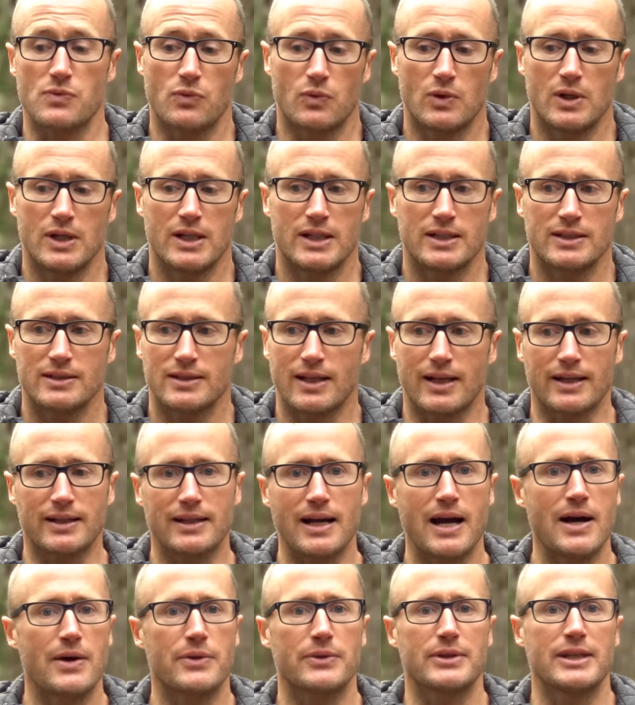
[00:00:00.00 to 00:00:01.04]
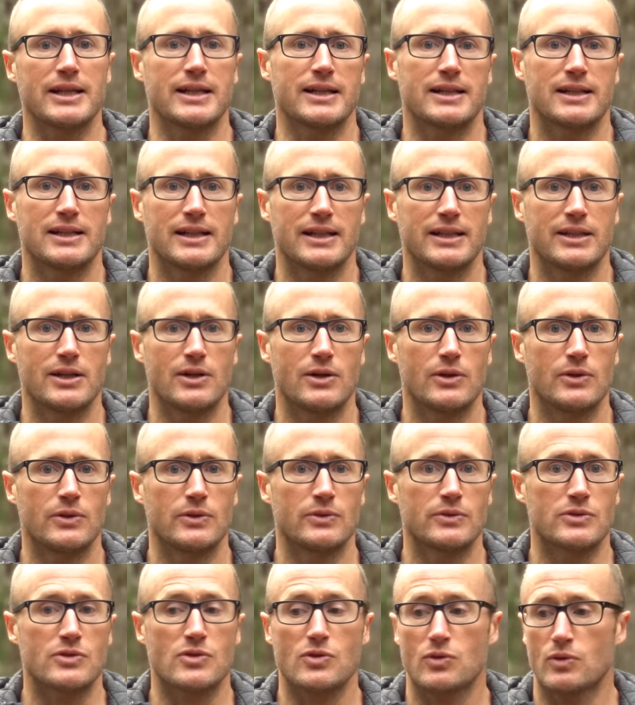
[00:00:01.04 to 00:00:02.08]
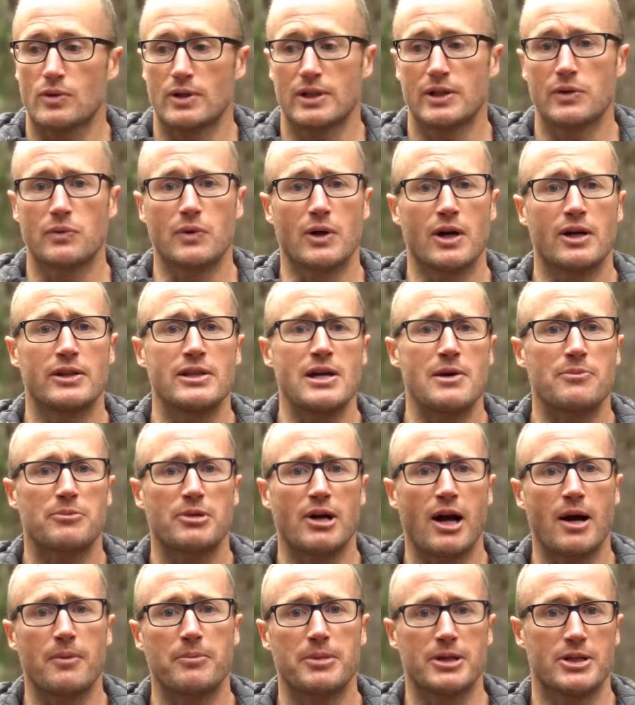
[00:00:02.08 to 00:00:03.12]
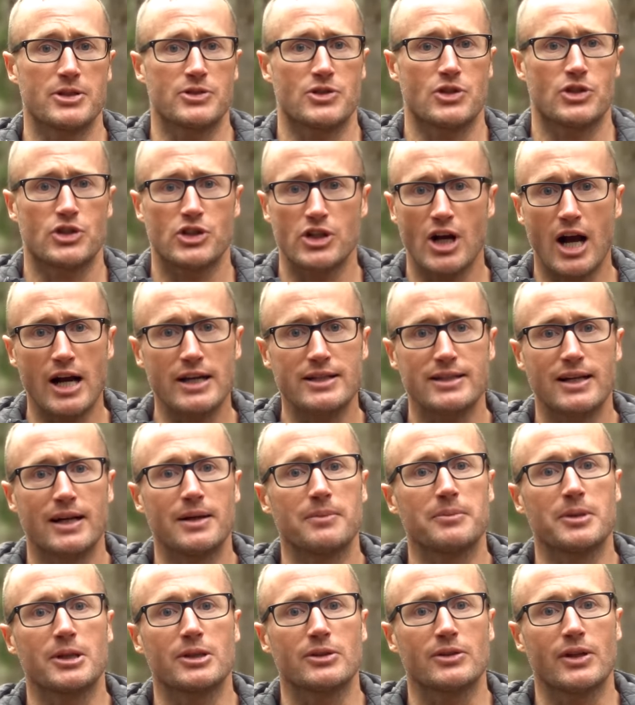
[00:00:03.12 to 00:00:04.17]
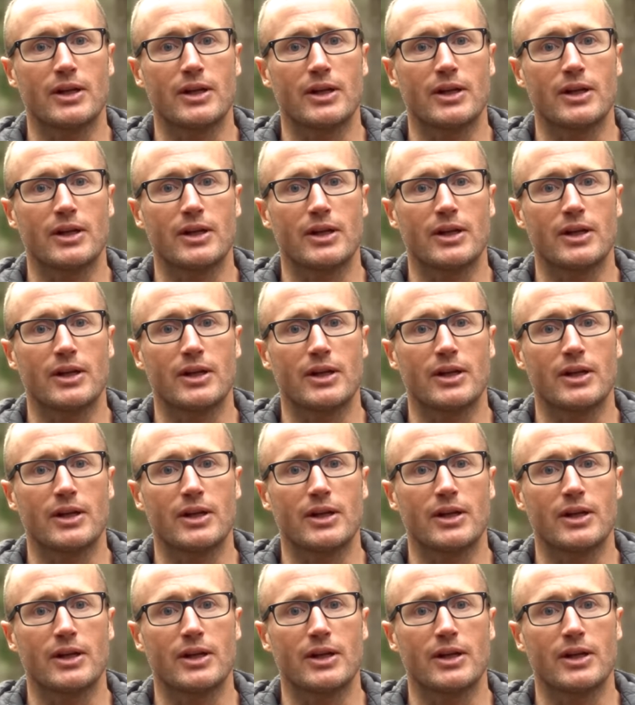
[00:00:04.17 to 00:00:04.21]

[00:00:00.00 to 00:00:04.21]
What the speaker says: One, like I don't think Clint owns or anywhere on that property is a shot timer.